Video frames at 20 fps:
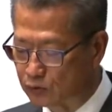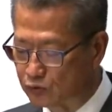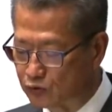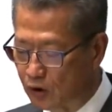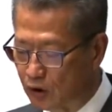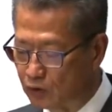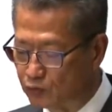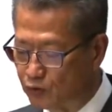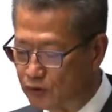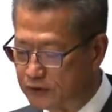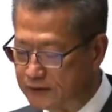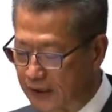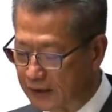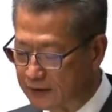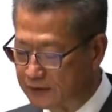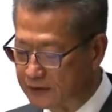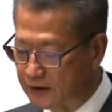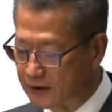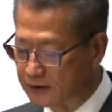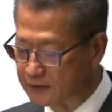It can be
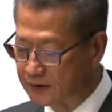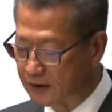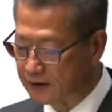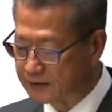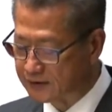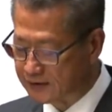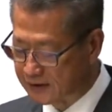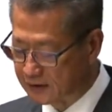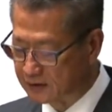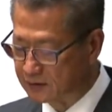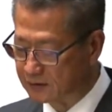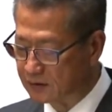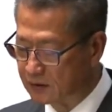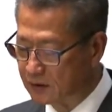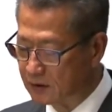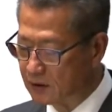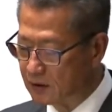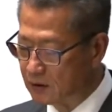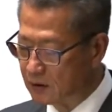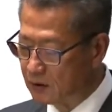
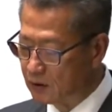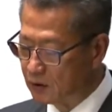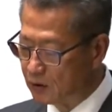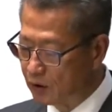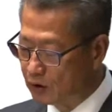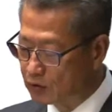envisaged